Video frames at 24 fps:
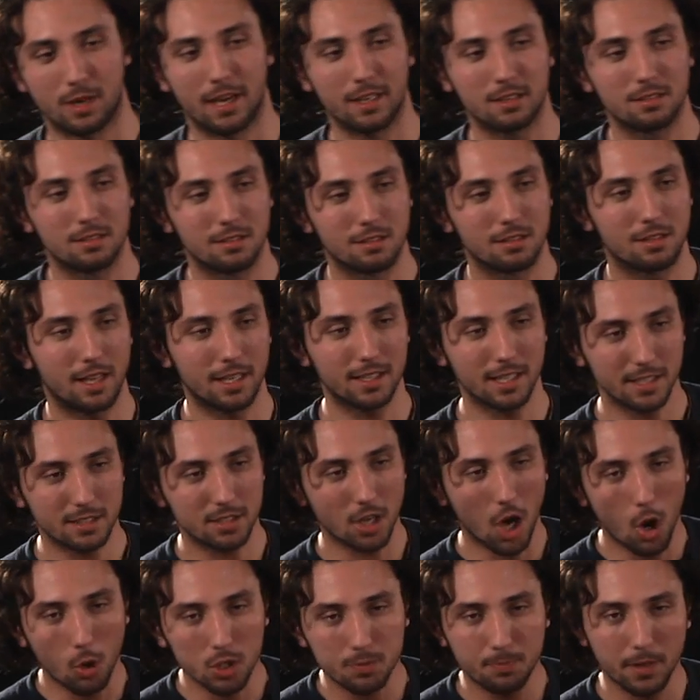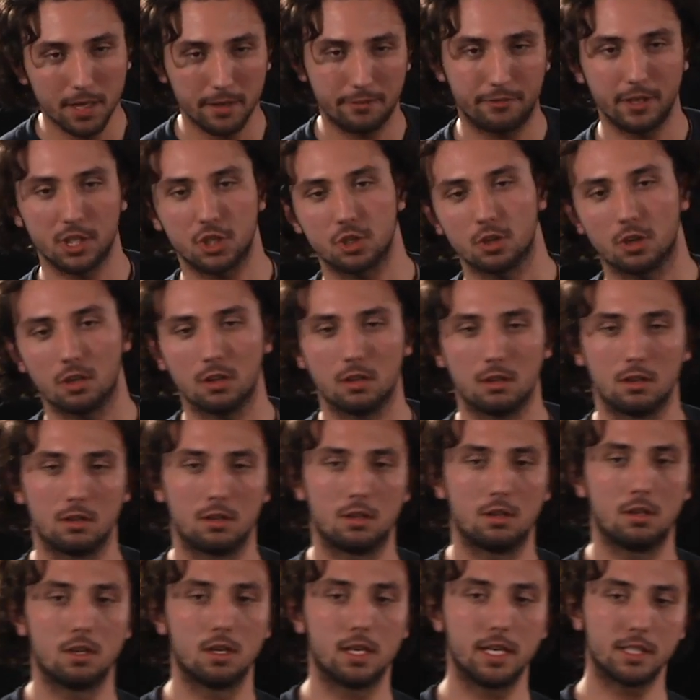right? Like it's always beneficial.
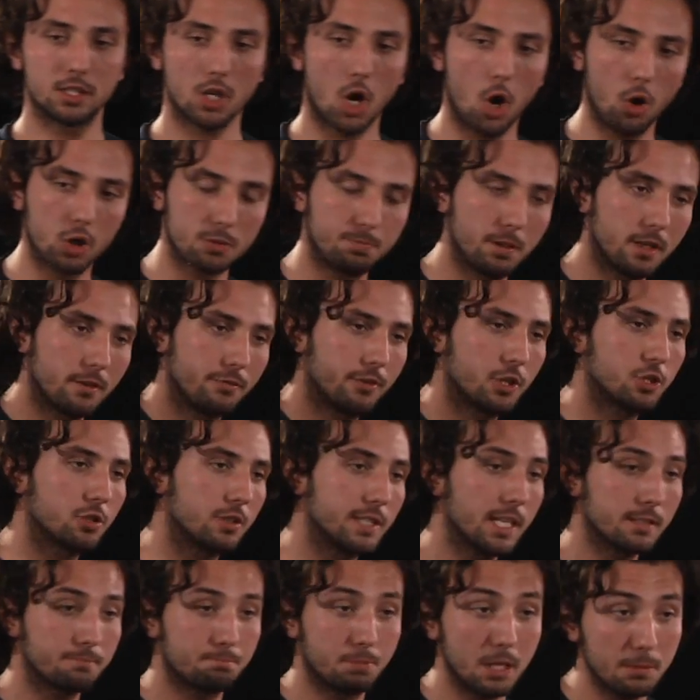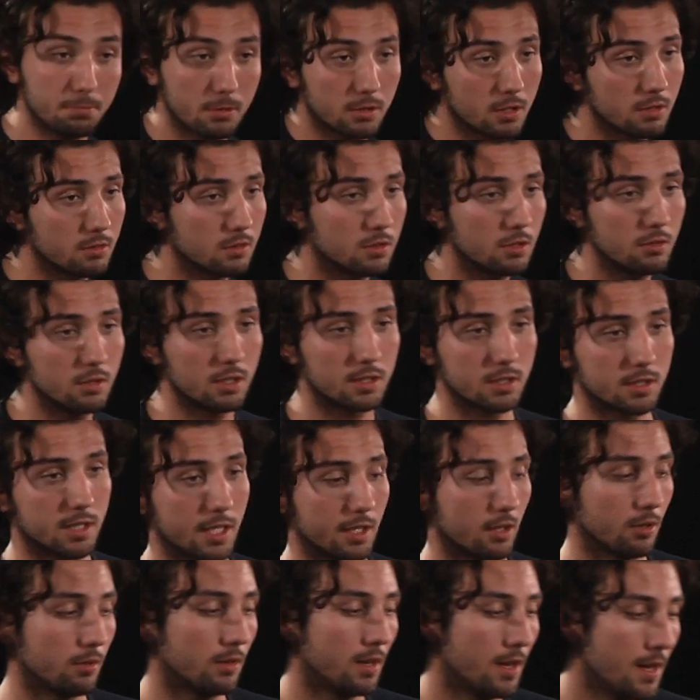It's always beneficial, yet people don't do this.
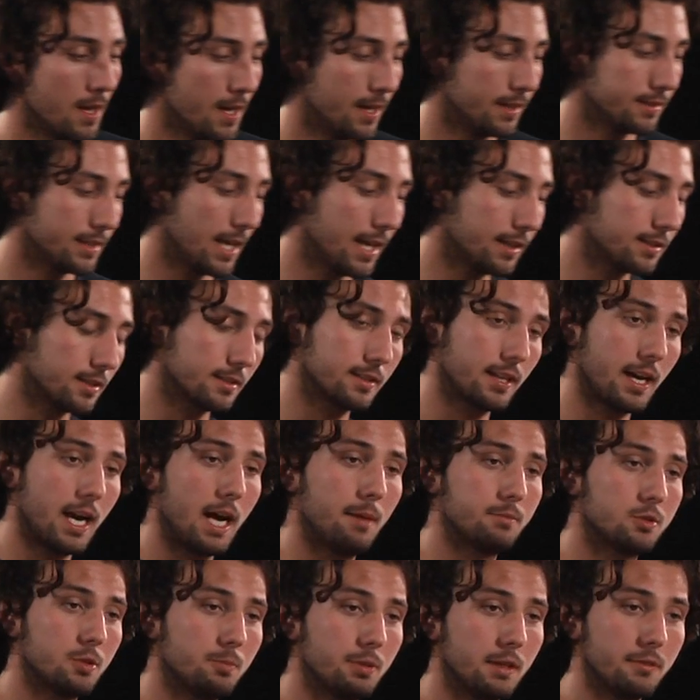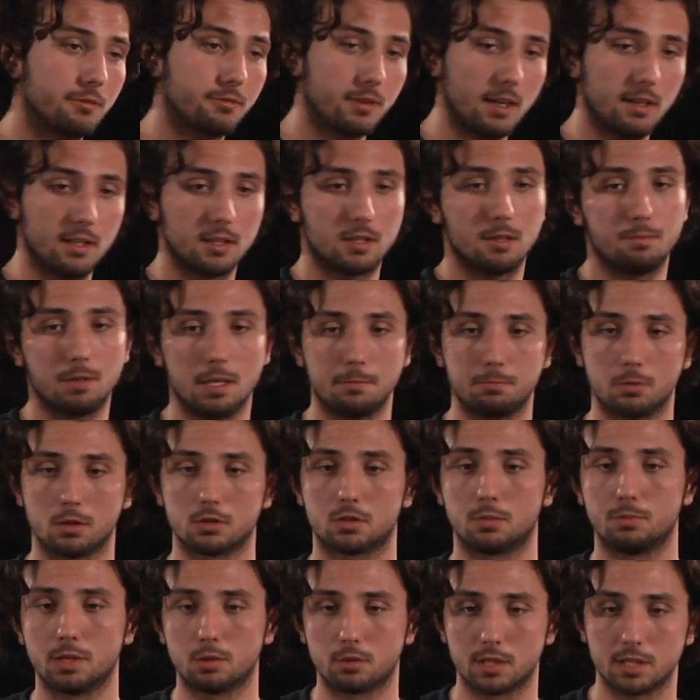They don't take the time to be friendly to
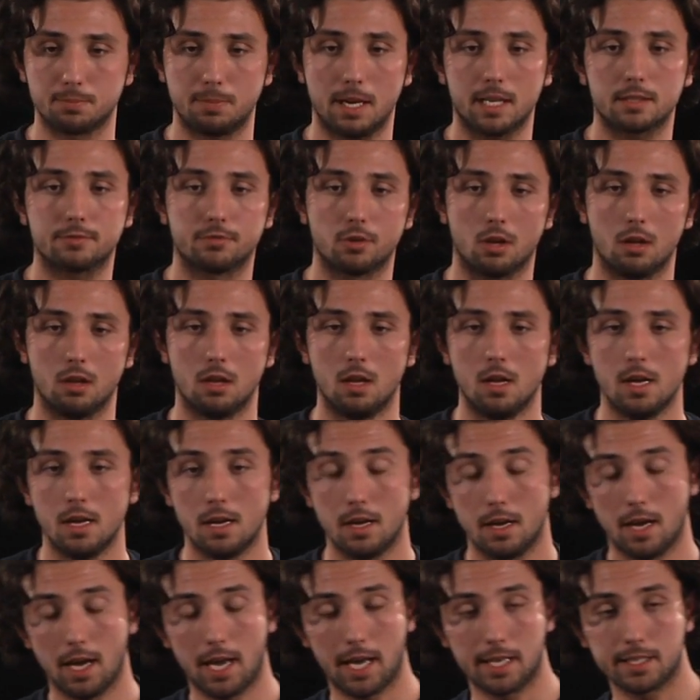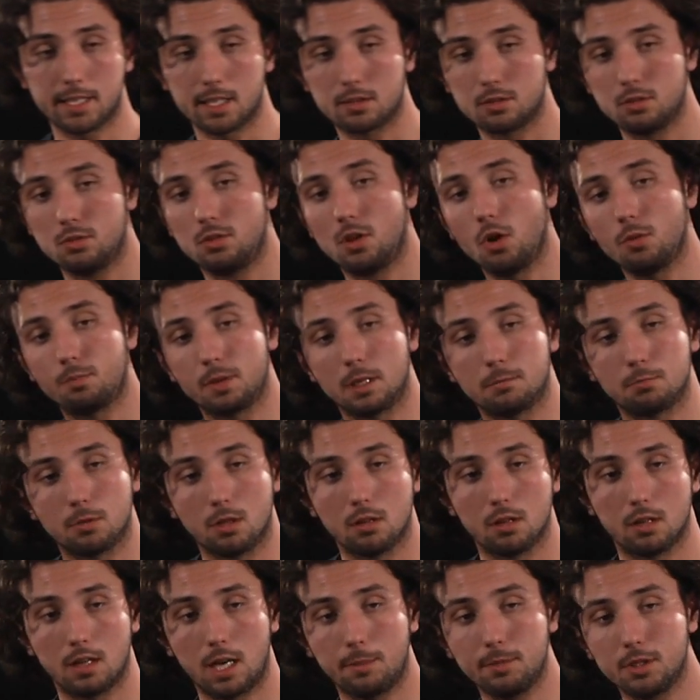people, to be respectful and get to know
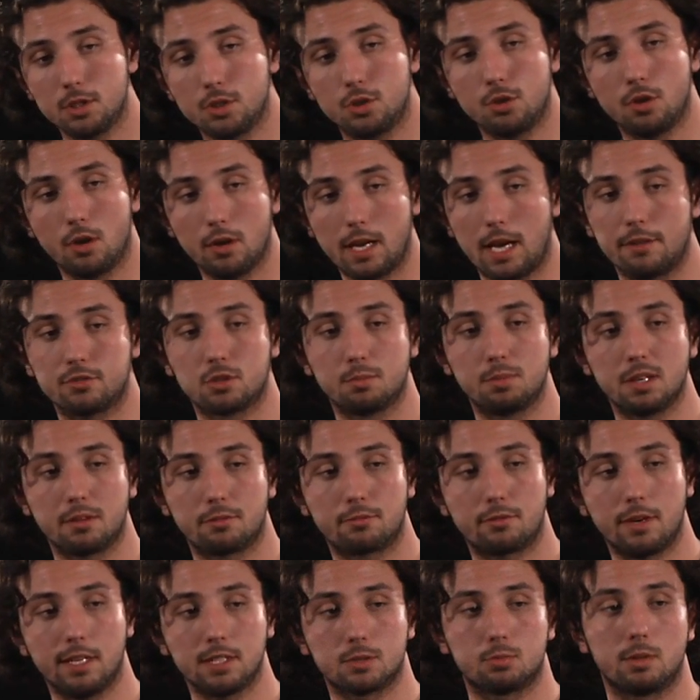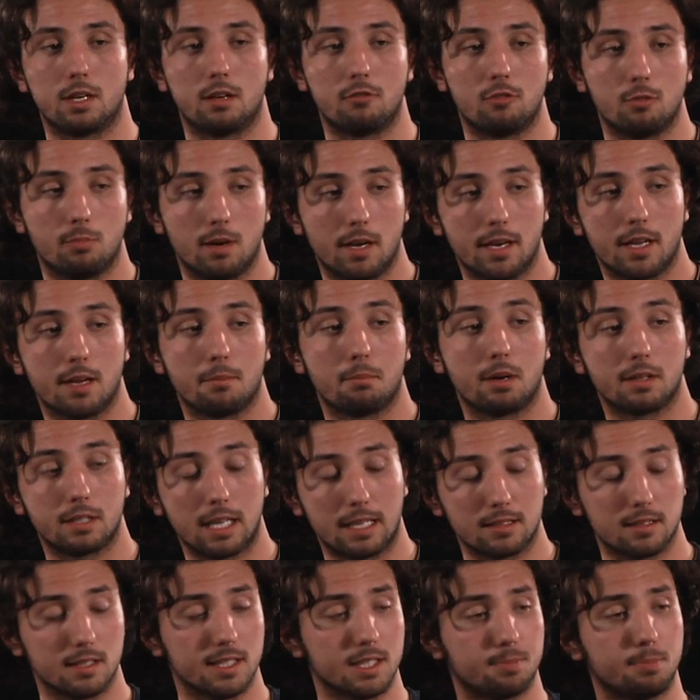people. I mean, you don't have to be friends with everybody, but
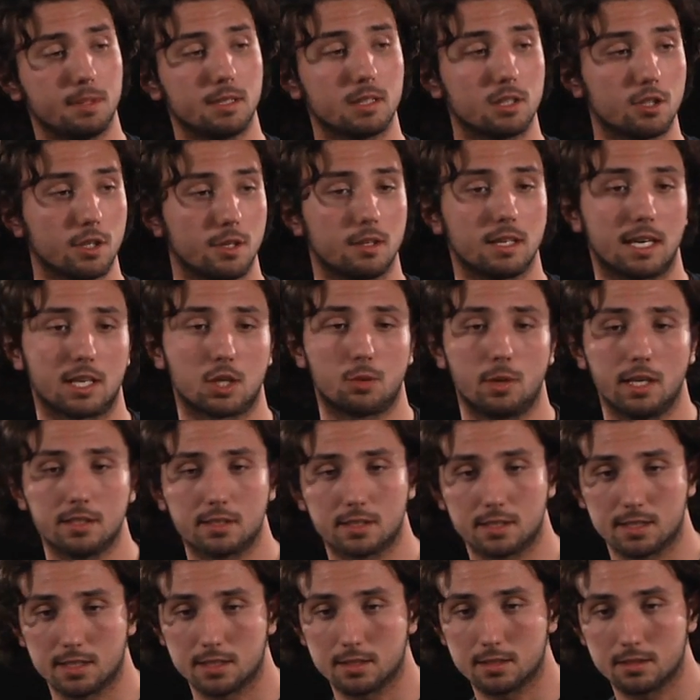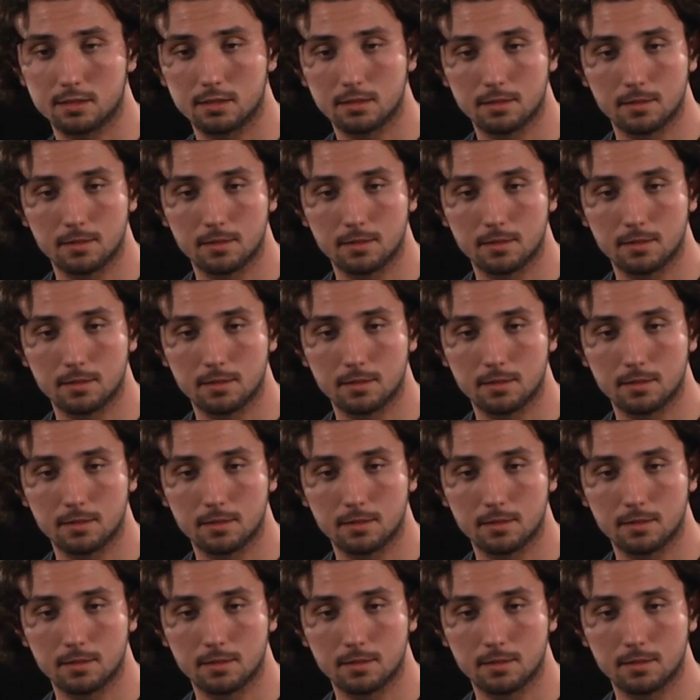at least be good acquaintances.